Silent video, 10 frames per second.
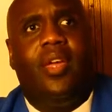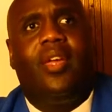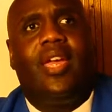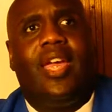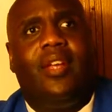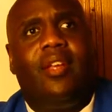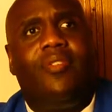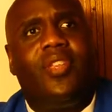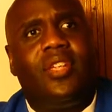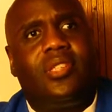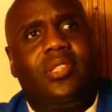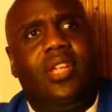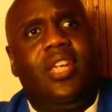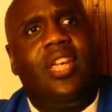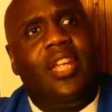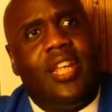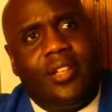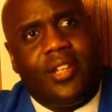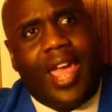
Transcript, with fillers: and this idiot